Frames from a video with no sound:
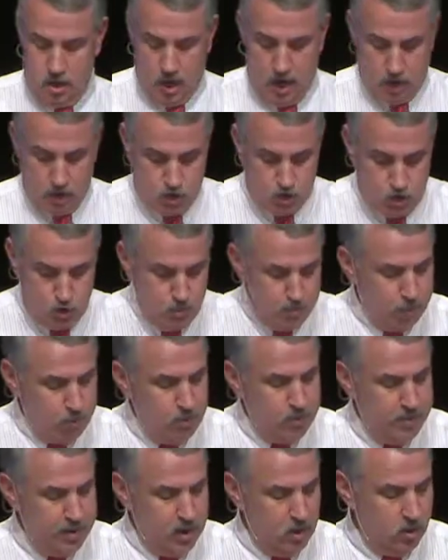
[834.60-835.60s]
are super
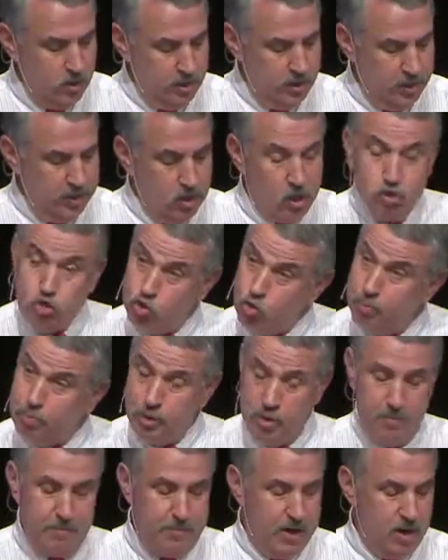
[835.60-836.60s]
empowering
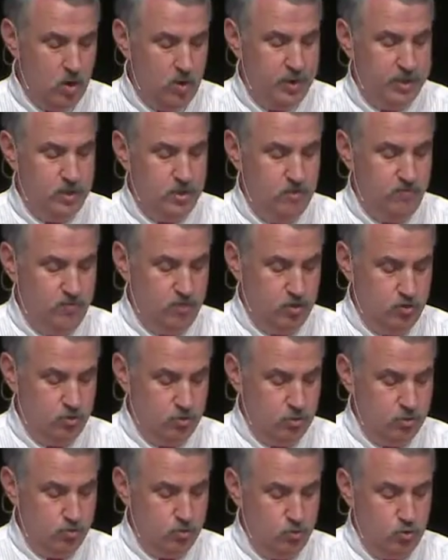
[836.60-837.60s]

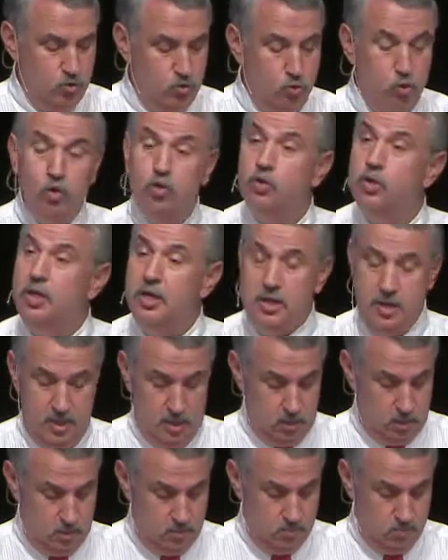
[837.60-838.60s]
individuals to do good and
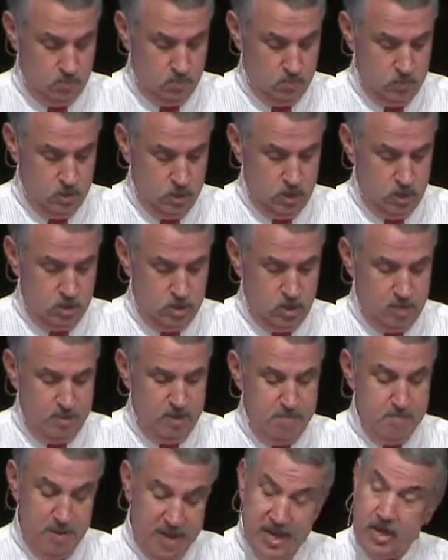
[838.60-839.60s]
ill, to
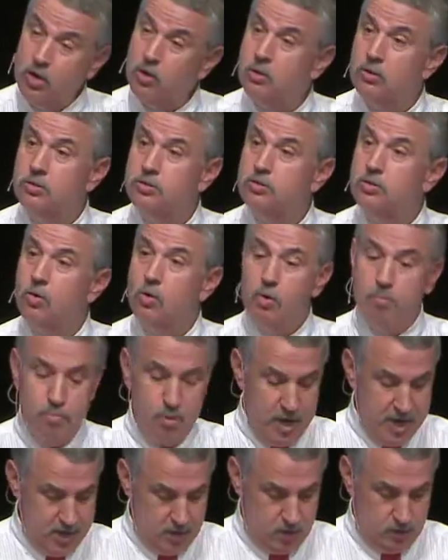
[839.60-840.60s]
be makers or
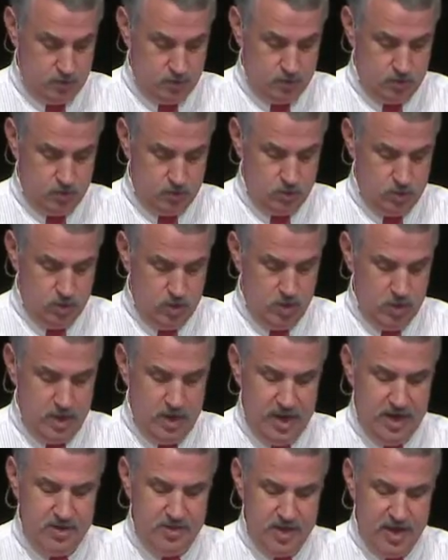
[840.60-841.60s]
breakers.
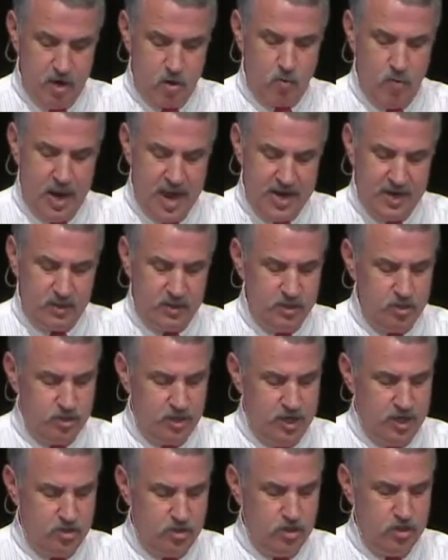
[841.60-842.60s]
And they are radically
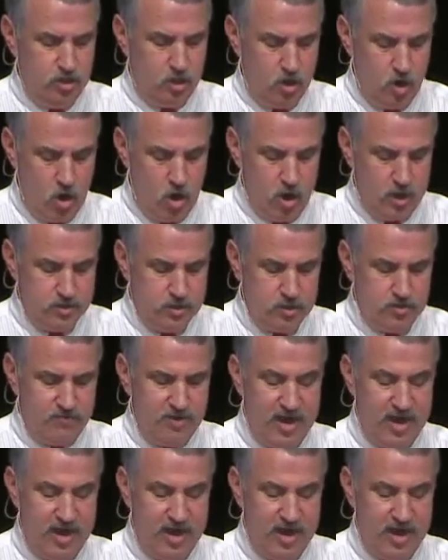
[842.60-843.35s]
changing the cost of